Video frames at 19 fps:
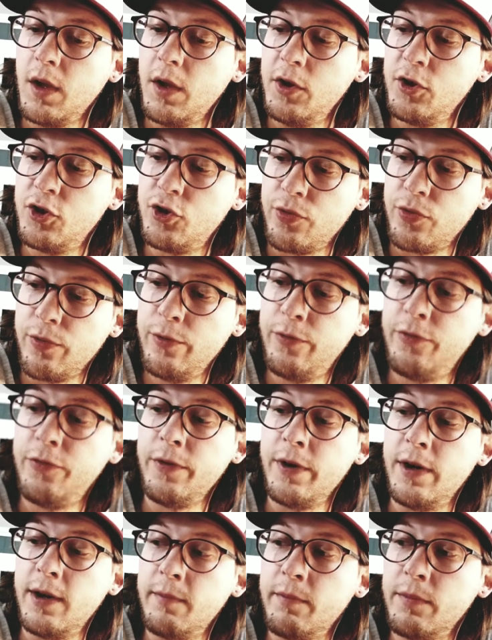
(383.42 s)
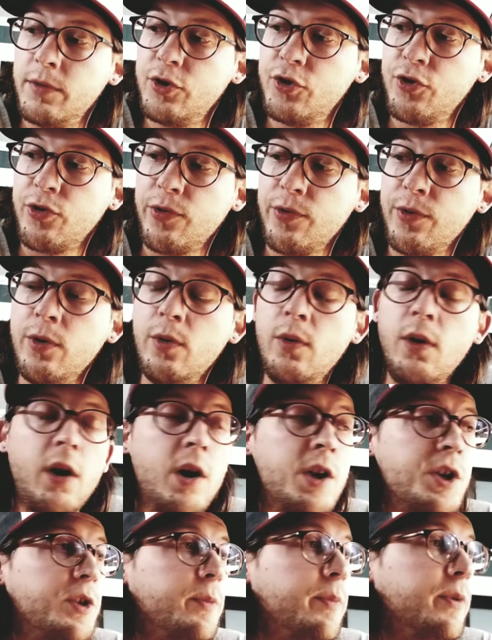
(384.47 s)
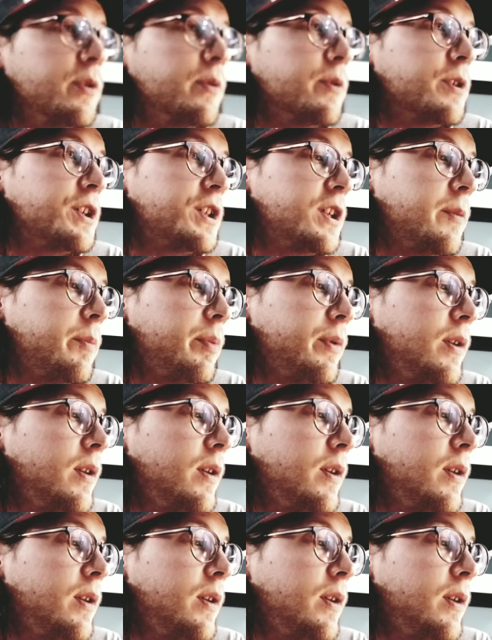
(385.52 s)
True freedom, true entrepreneurship